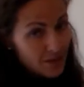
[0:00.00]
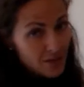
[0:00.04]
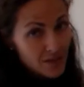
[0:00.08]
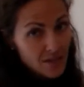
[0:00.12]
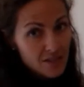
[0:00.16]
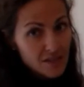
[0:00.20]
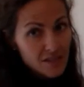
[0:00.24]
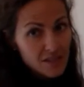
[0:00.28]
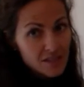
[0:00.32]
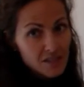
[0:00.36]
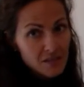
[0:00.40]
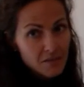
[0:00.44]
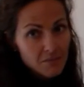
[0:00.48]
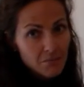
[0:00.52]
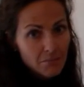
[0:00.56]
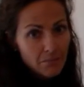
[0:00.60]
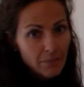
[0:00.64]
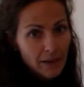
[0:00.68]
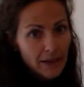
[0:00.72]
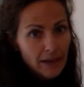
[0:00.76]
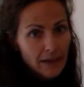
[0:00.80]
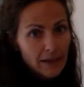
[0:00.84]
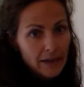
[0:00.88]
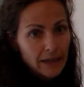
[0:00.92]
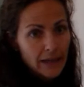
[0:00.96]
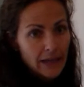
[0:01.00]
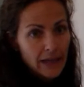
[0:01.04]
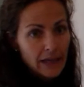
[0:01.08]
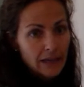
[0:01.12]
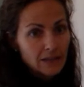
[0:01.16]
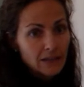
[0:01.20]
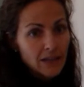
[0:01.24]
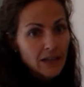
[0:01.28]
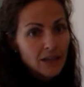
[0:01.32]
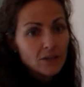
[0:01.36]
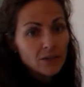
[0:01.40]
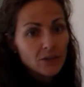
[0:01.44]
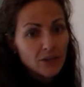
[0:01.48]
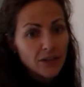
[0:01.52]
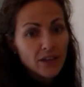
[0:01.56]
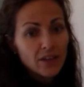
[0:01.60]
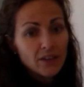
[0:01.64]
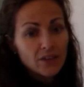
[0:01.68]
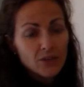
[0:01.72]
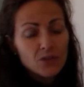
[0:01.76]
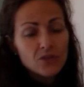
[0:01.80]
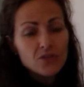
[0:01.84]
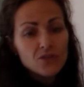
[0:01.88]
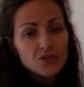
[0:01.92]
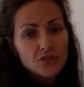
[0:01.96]
this pancake-like looking,
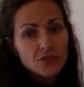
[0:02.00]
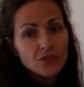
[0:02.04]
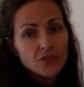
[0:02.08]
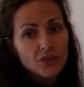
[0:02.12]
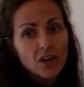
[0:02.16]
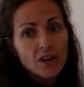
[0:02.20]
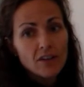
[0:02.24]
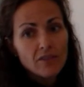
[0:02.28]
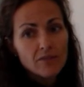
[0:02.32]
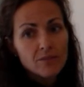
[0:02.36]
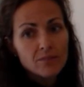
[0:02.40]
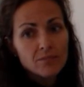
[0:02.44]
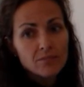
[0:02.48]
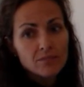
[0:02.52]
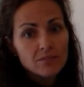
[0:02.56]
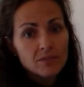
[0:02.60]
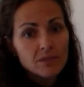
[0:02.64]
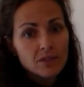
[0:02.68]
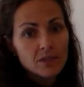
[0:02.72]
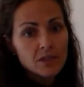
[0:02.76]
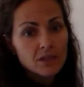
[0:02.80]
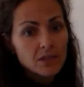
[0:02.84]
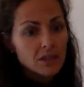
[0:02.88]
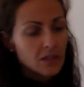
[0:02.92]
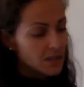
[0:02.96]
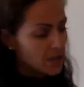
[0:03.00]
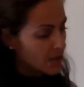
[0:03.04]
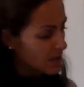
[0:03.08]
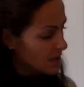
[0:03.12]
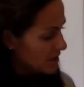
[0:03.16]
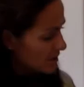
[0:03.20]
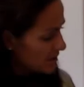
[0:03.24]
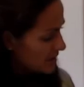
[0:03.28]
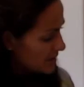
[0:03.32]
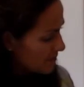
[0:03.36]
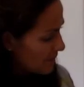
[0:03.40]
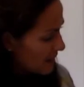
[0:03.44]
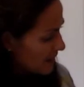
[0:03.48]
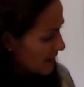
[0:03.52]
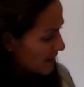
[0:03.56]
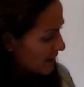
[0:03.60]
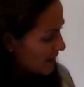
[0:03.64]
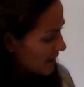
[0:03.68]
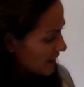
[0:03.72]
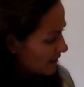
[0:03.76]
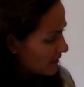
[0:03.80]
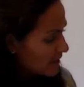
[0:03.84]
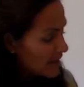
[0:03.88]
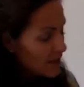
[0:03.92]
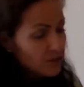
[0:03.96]
you can turn it up, this
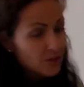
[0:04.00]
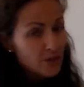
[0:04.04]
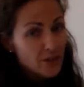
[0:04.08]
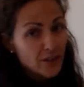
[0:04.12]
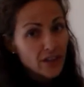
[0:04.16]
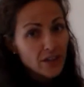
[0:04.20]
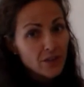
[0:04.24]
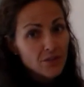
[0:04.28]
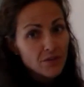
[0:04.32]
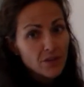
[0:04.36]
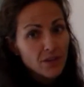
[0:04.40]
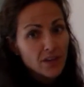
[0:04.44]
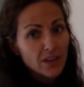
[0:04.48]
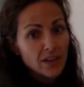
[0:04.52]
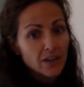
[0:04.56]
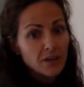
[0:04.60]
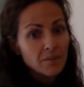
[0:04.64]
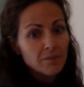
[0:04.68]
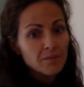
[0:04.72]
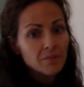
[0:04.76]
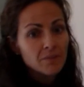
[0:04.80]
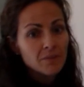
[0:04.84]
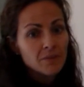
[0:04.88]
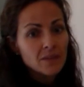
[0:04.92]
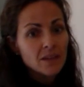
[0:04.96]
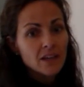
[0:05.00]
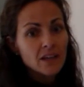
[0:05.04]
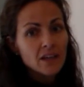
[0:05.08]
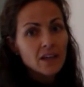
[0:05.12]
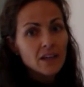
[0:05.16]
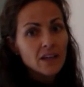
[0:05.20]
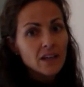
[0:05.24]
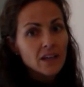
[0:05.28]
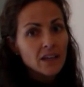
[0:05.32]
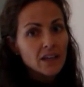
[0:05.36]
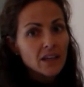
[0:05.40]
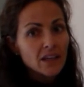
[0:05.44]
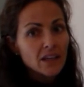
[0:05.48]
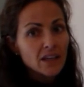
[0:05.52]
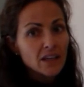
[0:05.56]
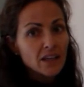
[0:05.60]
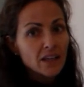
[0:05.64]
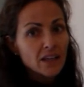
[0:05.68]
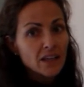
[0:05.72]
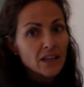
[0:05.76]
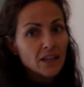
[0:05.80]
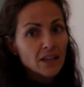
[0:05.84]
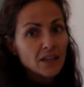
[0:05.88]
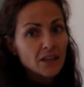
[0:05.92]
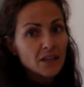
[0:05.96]
pancake-like looking thing
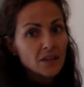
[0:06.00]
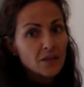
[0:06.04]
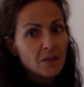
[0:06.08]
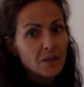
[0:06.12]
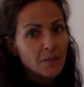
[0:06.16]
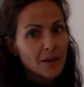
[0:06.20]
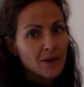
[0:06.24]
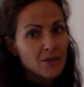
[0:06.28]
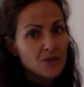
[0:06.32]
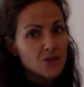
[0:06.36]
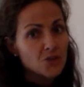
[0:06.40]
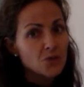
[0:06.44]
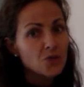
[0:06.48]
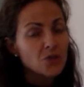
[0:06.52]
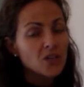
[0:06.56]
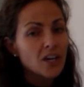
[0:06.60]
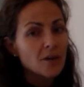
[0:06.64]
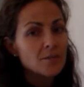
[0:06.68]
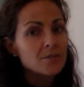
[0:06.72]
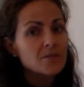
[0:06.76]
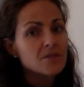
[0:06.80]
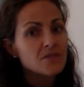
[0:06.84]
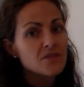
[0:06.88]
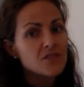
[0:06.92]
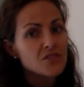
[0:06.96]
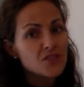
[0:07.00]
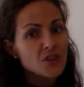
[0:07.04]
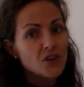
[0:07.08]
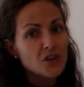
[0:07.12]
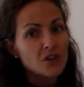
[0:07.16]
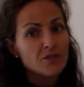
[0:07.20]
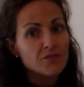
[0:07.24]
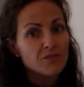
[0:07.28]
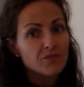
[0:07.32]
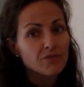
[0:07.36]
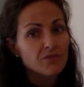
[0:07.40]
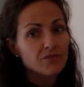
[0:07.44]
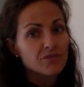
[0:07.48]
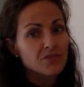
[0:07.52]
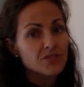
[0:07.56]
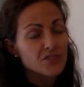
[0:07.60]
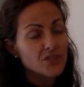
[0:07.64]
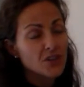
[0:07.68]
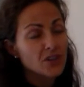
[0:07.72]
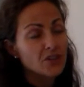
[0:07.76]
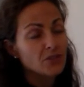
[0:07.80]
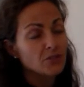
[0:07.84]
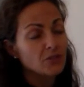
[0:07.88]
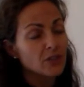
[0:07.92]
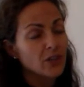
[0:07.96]
in about 2 cups of
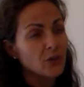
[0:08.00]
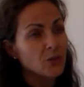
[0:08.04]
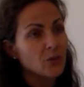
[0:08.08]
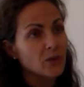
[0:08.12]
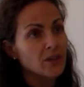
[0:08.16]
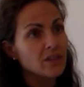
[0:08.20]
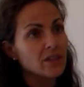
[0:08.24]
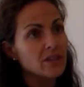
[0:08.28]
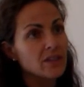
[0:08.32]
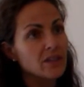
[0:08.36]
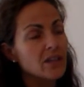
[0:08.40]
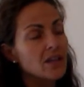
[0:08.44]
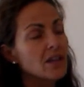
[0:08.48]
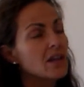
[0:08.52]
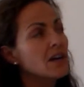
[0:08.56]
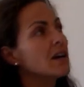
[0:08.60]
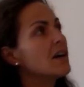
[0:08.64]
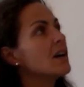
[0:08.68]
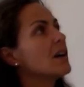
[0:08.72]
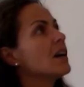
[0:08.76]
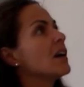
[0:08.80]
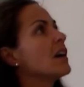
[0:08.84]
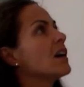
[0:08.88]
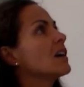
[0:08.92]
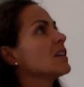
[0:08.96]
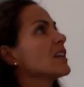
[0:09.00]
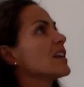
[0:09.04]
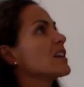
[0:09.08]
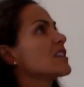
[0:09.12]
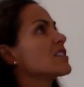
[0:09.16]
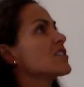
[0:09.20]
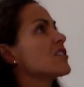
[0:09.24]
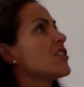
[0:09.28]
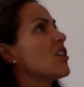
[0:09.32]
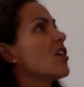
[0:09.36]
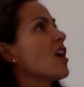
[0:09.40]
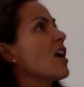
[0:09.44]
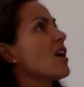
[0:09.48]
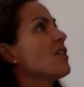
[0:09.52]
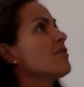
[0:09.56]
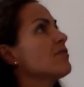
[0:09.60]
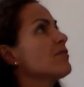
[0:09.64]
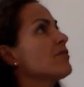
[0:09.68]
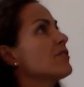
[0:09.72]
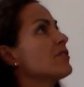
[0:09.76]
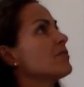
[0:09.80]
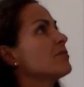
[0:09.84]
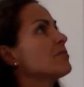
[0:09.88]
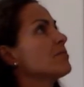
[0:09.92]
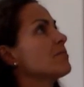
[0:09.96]
starter liquid. Alexa
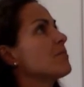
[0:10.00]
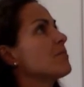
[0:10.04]
off.